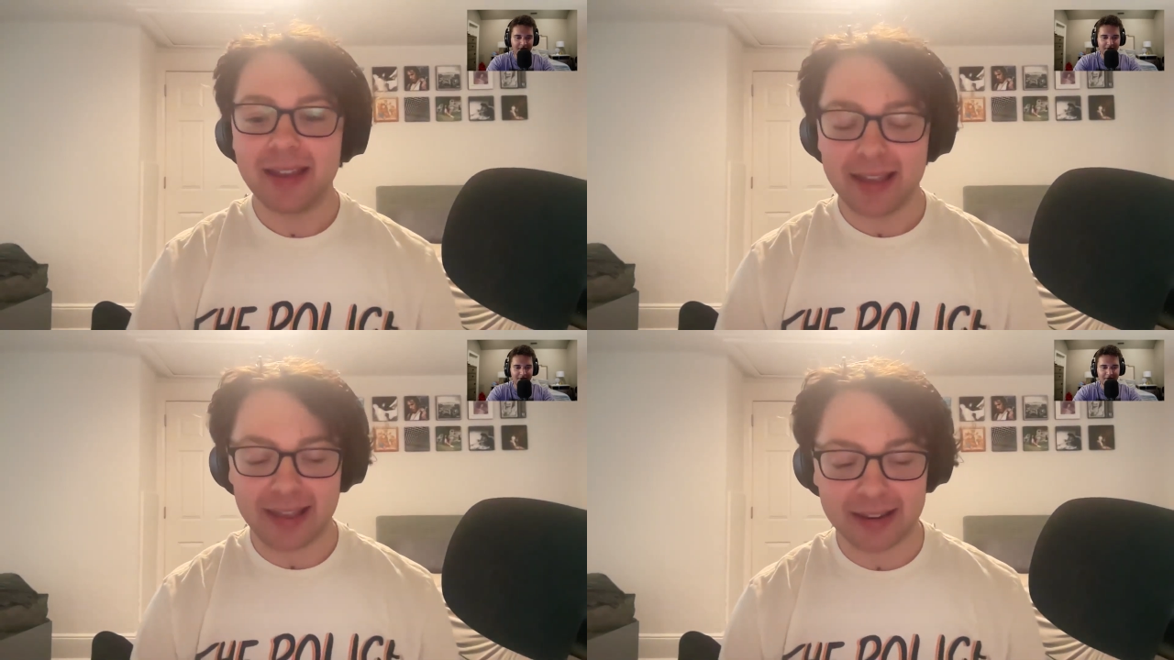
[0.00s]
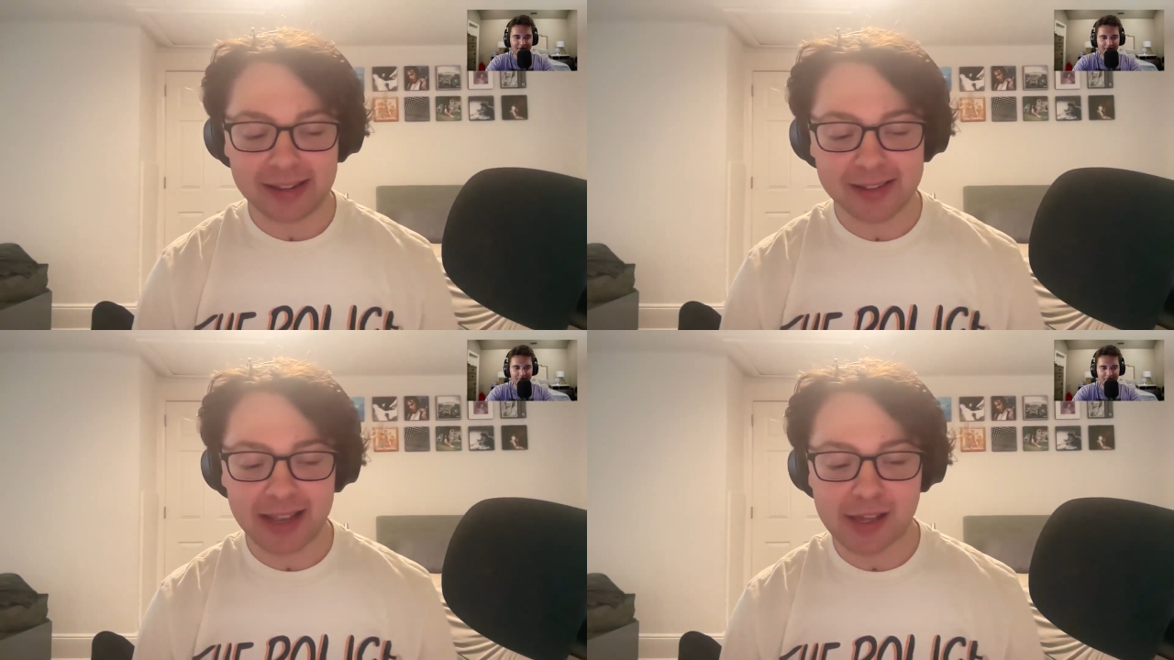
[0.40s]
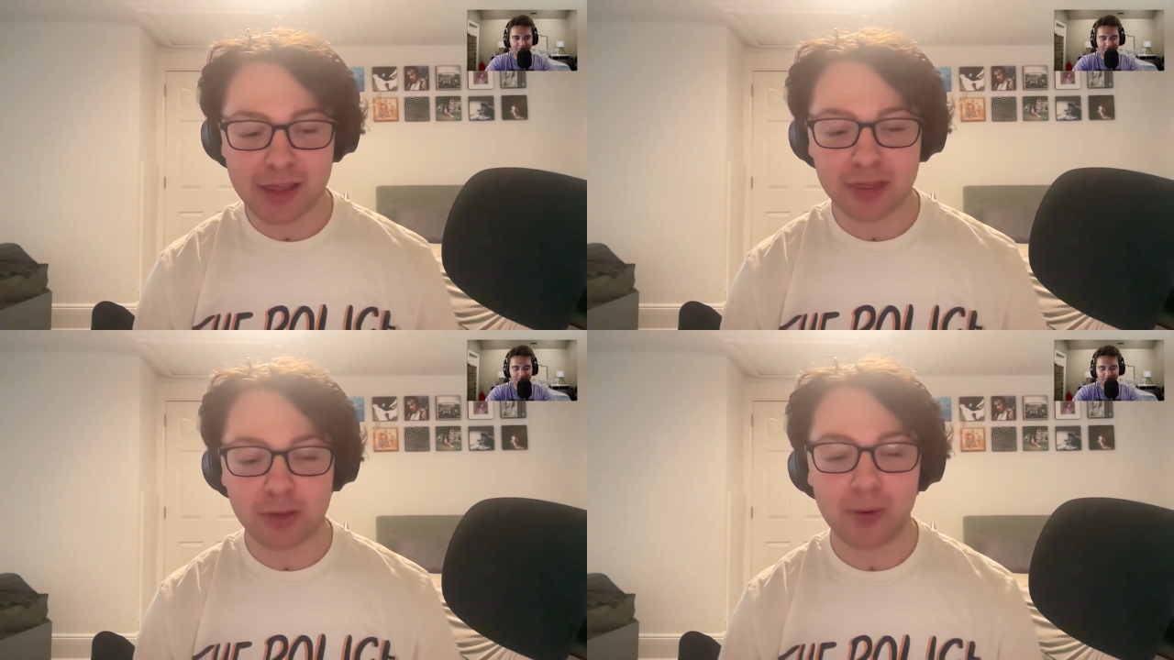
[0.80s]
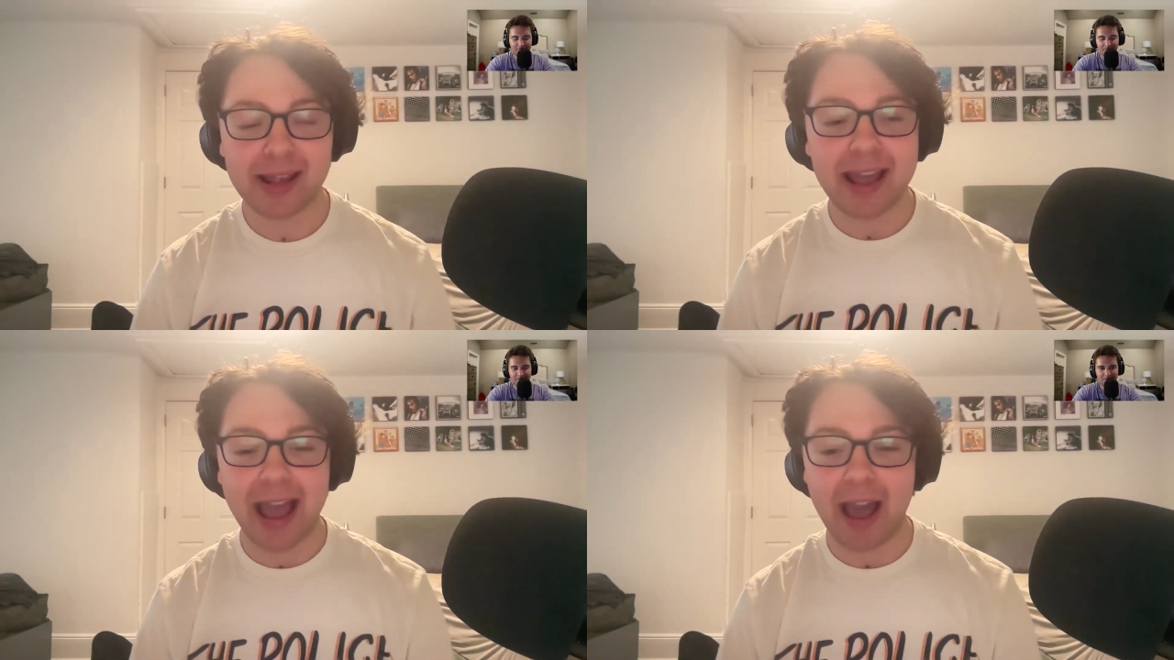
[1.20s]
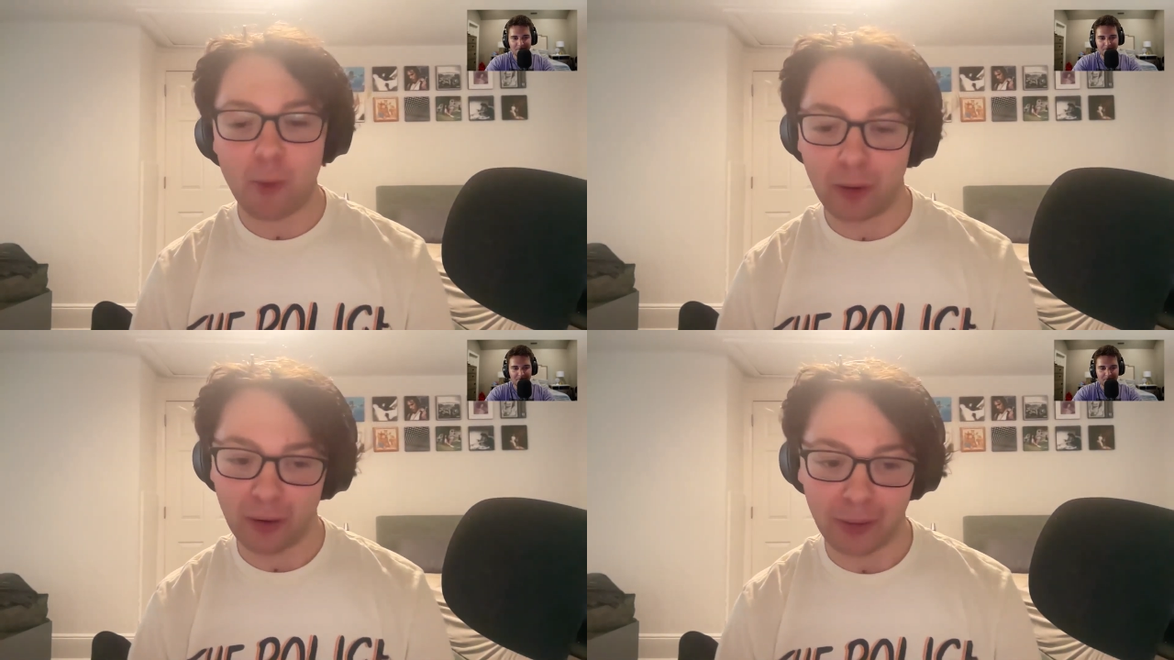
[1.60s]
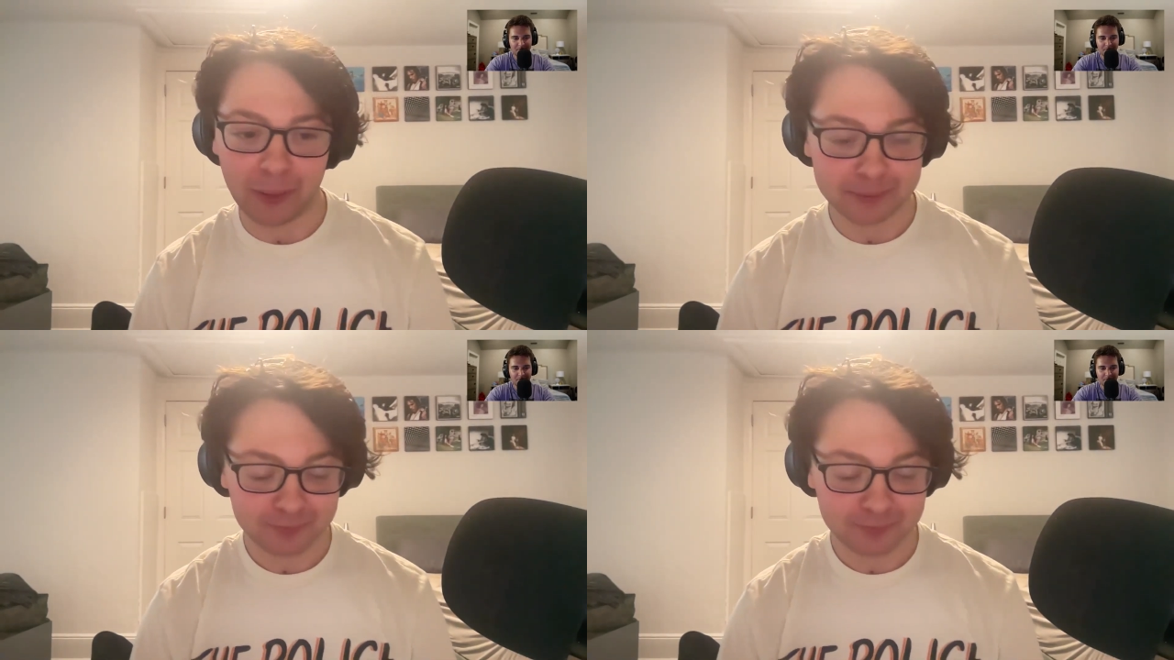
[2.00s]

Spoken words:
It is a 3-hour